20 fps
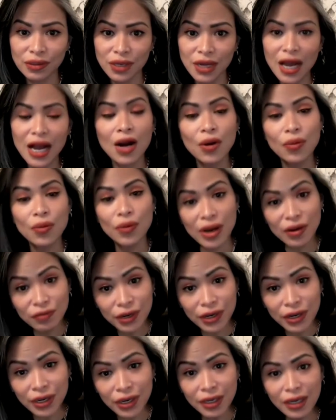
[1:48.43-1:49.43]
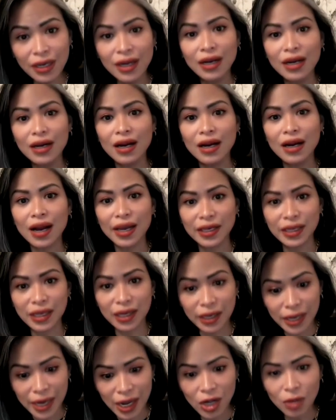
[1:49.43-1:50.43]
However, I
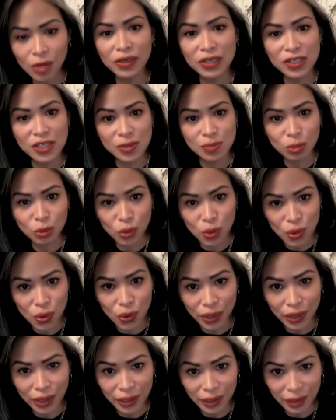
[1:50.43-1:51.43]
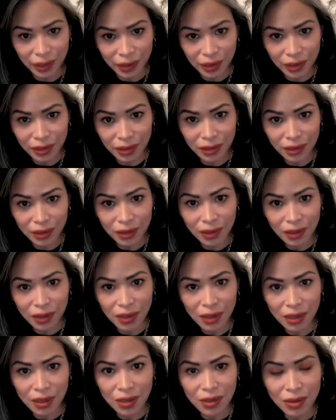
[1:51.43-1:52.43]
can help explore
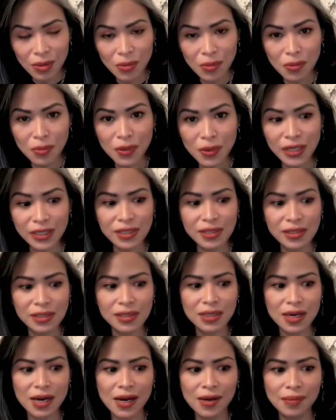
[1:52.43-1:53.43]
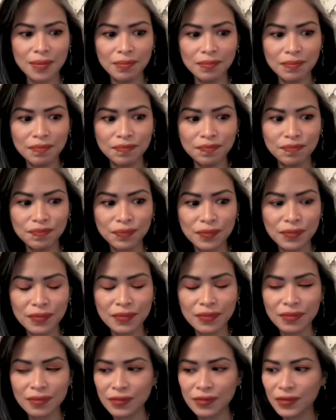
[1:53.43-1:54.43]
what's
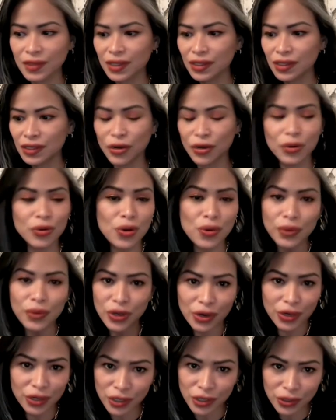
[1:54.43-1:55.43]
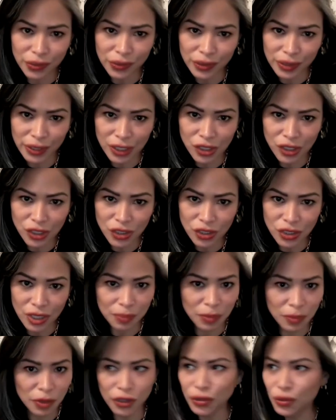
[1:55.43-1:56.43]
going on in your relationship.
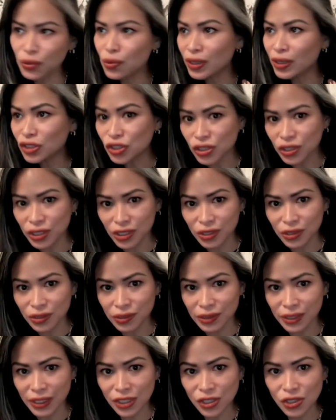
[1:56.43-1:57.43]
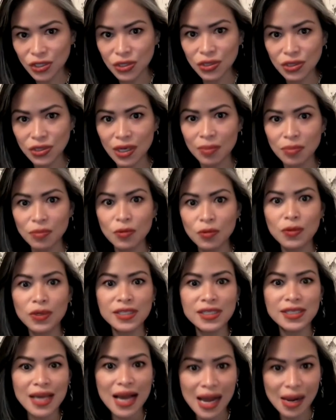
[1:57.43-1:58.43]
Are you questioning your relationship?
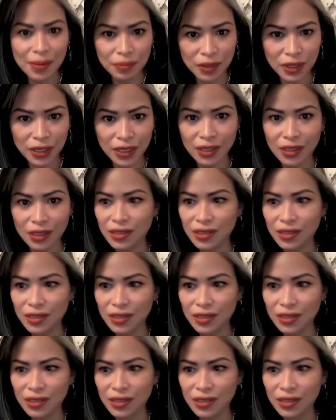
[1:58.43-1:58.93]
What's happening?